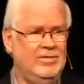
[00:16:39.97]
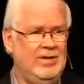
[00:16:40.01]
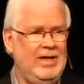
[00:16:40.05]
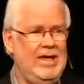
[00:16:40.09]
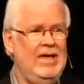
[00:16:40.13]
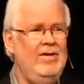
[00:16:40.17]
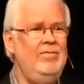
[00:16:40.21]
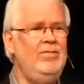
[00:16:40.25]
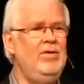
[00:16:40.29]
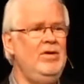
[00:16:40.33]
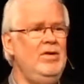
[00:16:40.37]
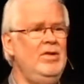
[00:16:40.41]

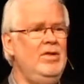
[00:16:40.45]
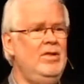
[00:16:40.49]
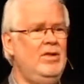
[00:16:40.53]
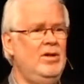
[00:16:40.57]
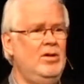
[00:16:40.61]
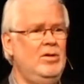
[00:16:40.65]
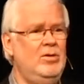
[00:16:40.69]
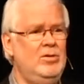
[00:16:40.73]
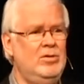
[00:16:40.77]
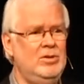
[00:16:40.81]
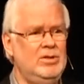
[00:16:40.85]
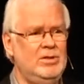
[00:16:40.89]
Even
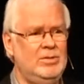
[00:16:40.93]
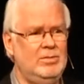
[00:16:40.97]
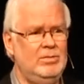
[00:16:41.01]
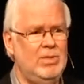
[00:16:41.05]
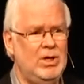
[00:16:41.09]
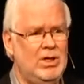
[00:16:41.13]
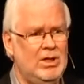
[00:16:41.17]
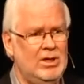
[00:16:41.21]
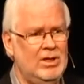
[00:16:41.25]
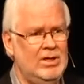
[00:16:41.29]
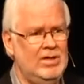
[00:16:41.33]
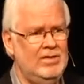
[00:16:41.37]
those
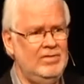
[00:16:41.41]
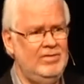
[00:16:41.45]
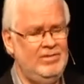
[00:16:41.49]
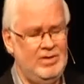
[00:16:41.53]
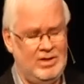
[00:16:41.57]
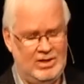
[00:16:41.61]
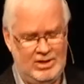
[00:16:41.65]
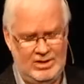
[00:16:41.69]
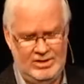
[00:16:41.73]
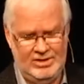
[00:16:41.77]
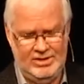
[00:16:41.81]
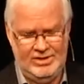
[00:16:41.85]
moral
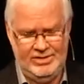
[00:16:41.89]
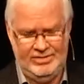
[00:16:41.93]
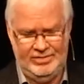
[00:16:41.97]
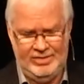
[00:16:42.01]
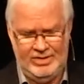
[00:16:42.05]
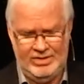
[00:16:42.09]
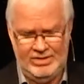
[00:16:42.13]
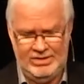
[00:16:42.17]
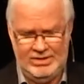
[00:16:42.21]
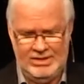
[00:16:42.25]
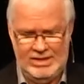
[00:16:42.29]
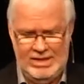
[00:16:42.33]

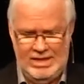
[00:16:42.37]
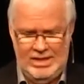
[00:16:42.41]
philosophers